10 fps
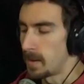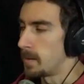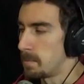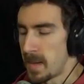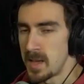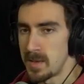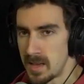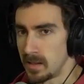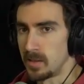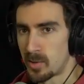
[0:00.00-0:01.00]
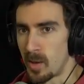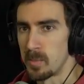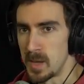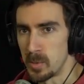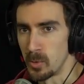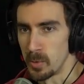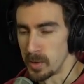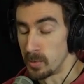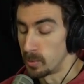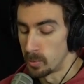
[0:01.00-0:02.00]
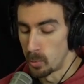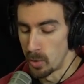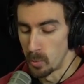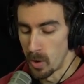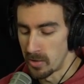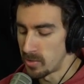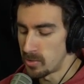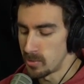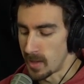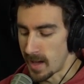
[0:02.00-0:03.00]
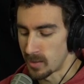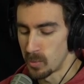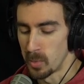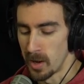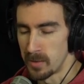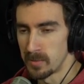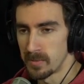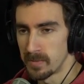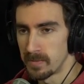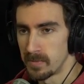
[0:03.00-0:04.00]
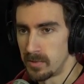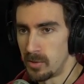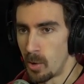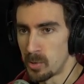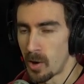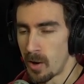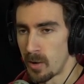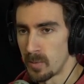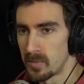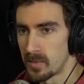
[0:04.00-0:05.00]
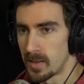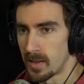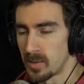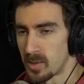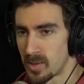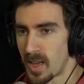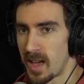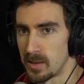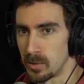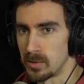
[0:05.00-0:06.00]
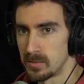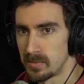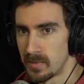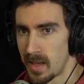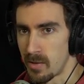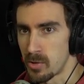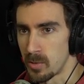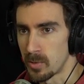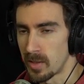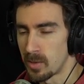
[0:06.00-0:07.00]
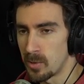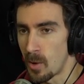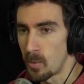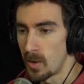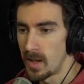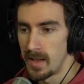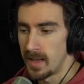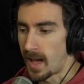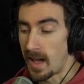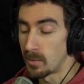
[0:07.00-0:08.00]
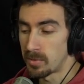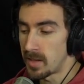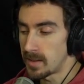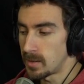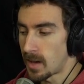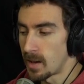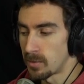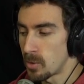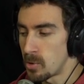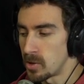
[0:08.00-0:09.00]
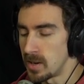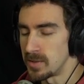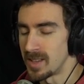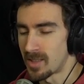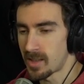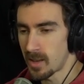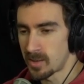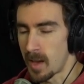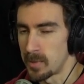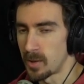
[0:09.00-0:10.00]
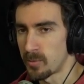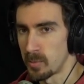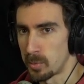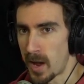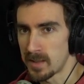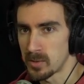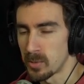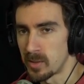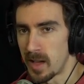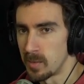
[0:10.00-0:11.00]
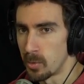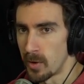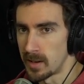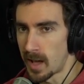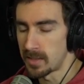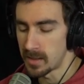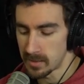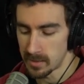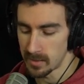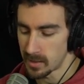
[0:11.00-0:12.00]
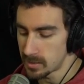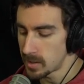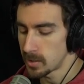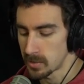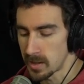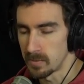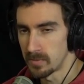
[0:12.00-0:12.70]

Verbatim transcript: Maybe some people would want to do that, but those are societal issues, and so I don't think we should even discuss that, because from a practical standpoint, I think clearly